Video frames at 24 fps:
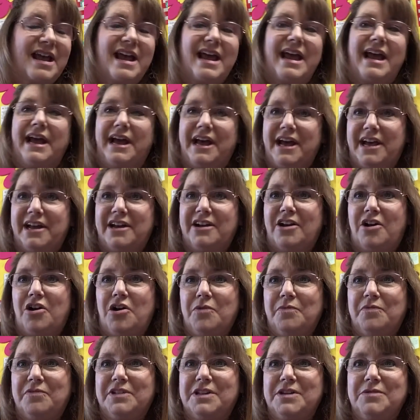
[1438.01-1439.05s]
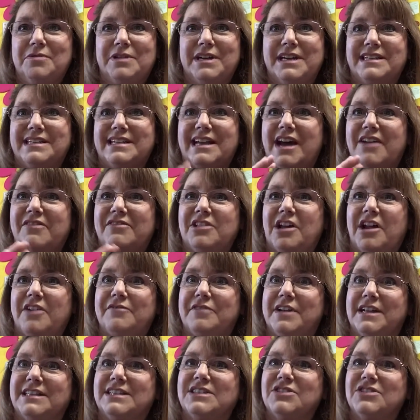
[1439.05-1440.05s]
and hopefully we get to have a lot of fun.